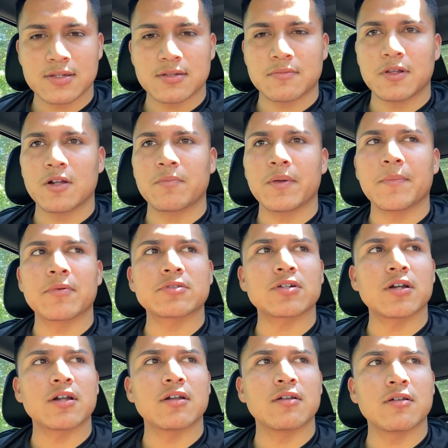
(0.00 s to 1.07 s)
You know, people
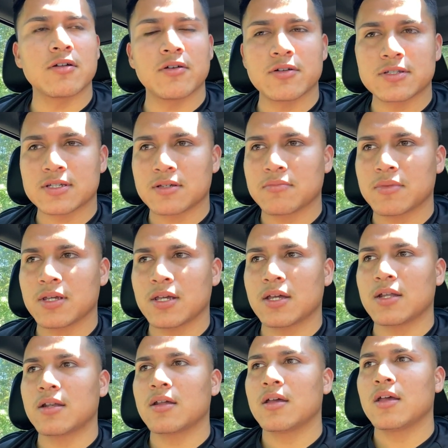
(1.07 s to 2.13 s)
started noticing me,
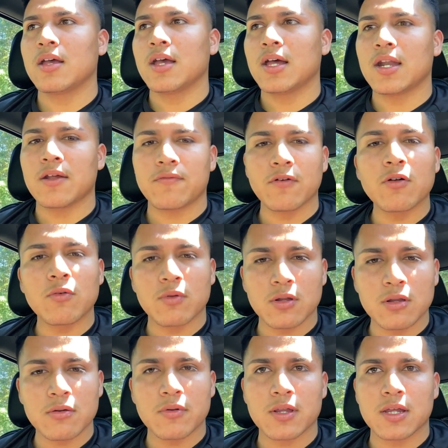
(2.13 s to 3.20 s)
and it felt
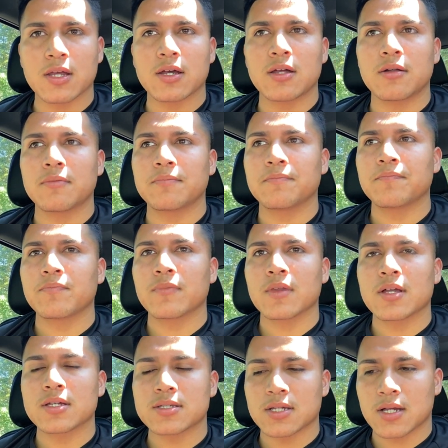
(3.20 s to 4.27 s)
really, really good,
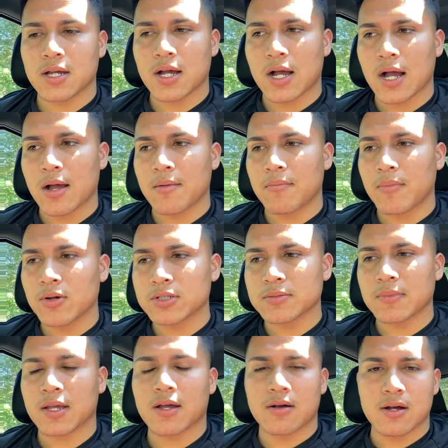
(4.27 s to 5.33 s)
because most of
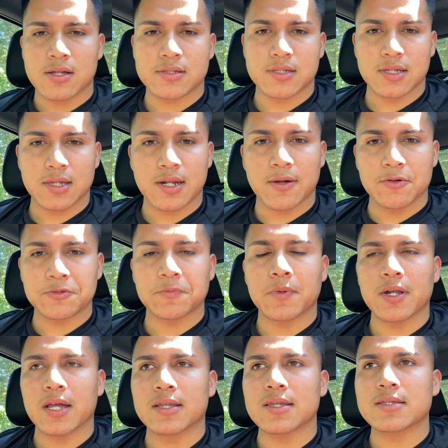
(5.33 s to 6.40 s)
my content that I was
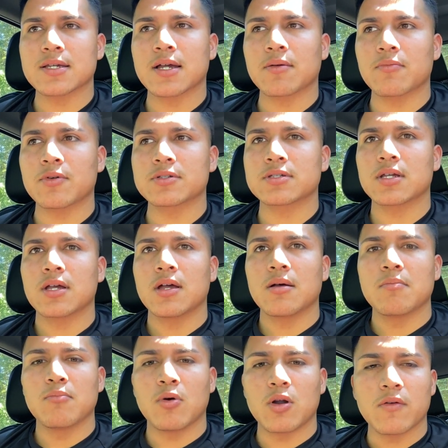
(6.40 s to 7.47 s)
putting at the time was
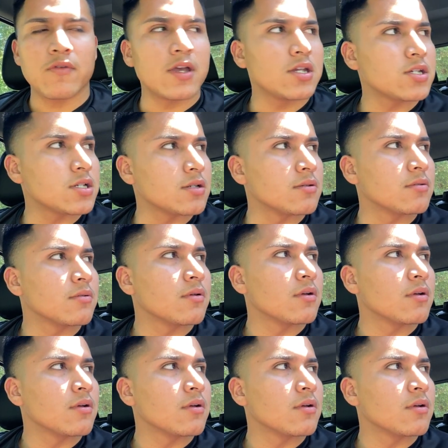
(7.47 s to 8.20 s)
motivation,